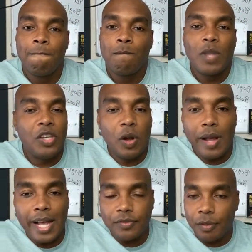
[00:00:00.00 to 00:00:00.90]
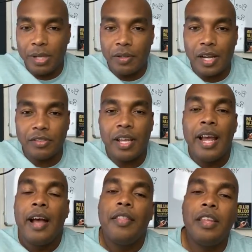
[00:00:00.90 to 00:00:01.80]
You don't ask for a meeting.
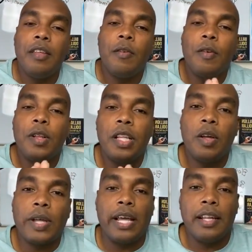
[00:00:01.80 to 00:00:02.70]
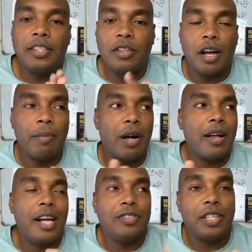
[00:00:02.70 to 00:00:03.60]
The okay, let's talk about
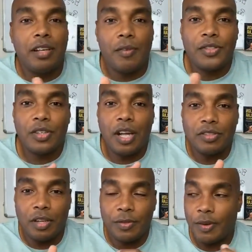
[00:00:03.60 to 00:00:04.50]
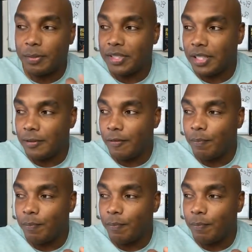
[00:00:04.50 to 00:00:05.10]
contracting officer, contracting officer representative.